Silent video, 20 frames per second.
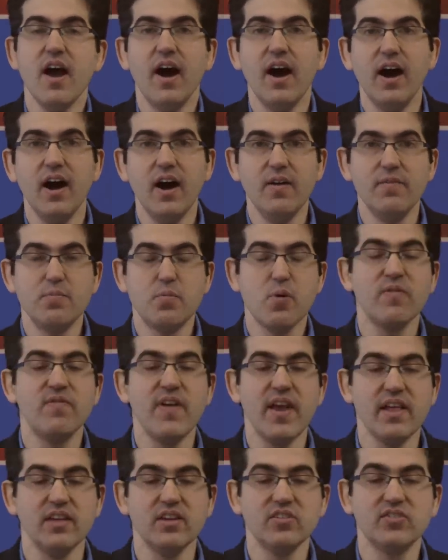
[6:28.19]
of
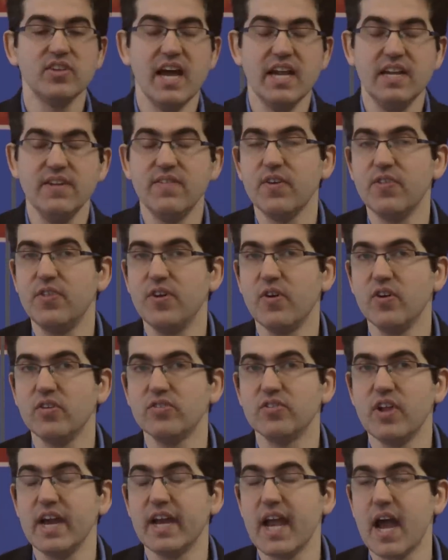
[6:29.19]
prevailing scientific
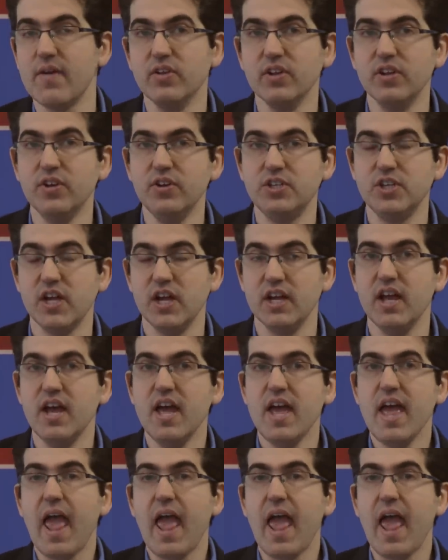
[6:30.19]
theories like evolution.